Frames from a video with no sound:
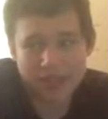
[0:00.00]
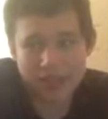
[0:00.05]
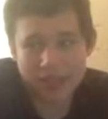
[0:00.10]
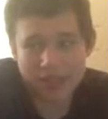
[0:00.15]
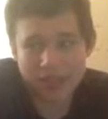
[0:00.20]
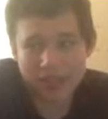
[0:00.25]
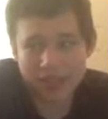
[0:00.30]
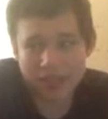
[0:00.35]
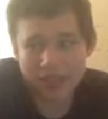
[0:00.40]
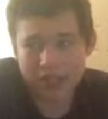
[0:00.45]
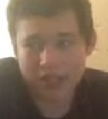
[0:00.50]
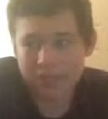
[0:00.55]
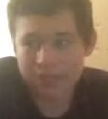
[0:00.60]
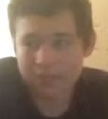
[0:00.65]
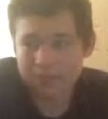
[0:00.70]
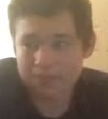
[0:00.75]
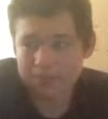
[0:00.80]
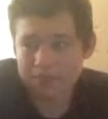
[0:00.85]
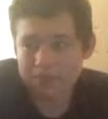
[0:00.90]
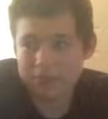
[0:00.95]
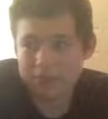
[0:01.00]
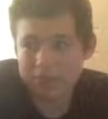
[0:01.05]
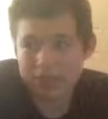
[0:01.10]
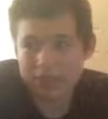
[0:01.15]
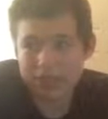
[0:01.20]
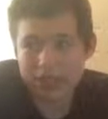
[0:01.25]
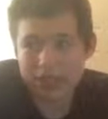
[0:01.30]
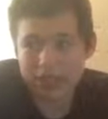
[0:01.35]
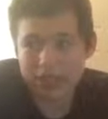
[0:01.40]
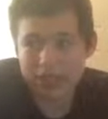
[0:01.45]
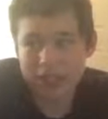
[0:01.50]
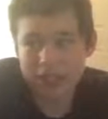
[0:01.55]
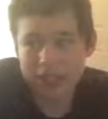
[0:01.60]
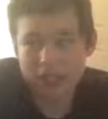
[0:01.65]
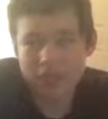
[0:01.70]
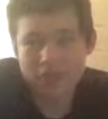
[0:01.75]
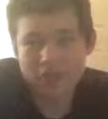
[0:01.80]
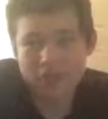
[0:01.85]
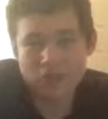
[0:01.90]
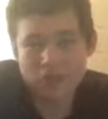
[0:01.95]
and
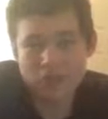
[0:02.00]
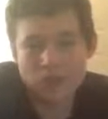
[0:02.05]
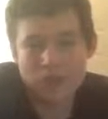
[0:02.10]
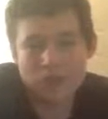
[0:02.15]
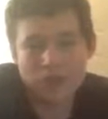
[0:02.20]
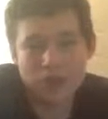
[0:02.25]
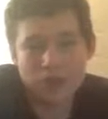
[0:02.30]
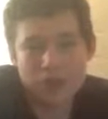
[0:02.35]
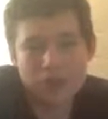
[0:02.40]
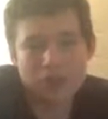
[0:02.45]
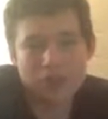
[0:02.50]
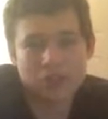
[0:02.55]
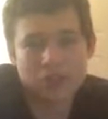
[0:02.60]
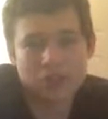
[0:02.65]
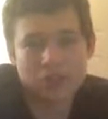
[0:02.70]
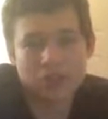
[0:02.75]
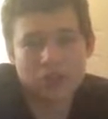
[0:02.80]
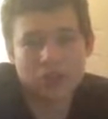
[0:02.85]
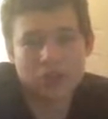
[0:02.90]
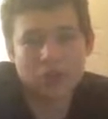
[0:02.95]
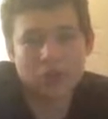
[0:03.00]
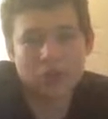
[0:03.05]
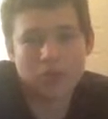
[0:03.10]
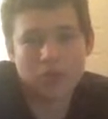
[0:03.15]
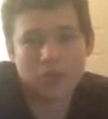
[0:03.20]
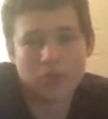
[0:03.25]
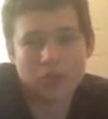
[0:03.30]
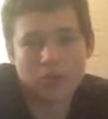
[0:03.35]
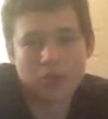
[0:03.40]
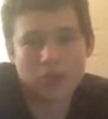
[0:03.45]
they do march on Star Wars,